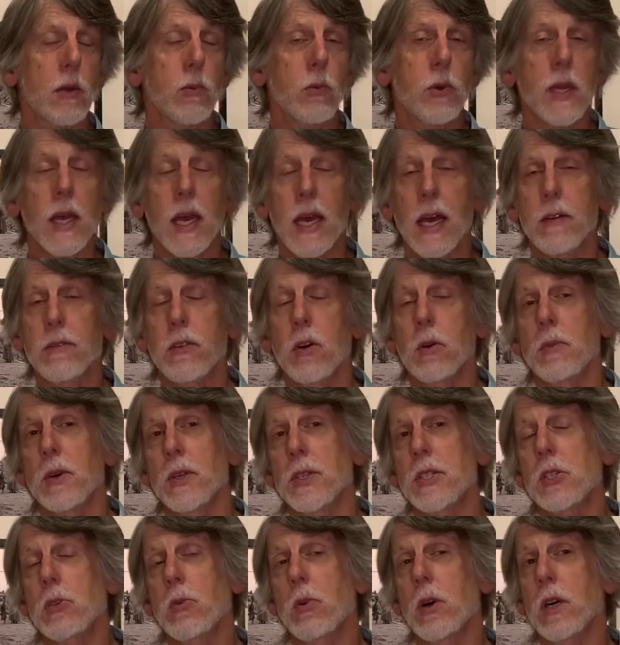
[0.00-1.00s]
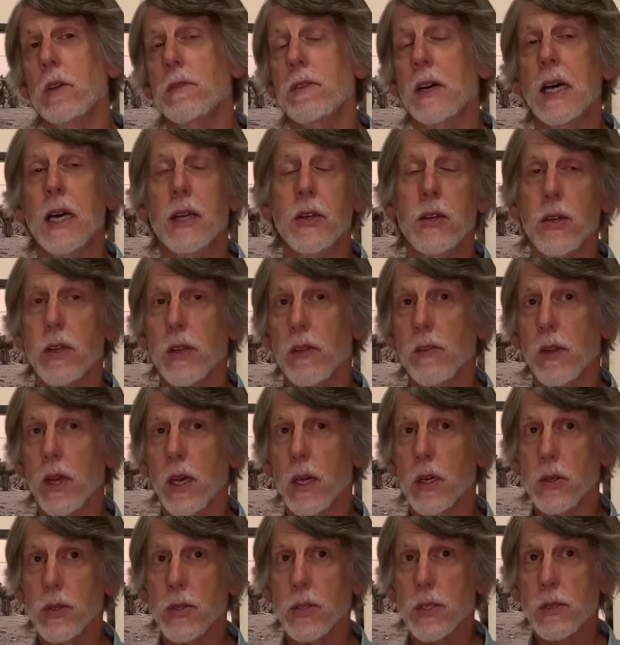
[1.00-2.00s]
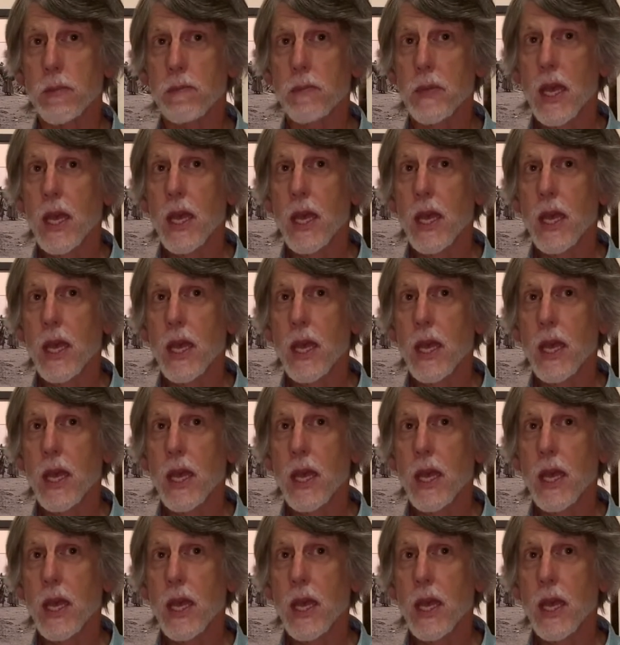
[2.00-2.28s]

and we have almost 1,200 of those.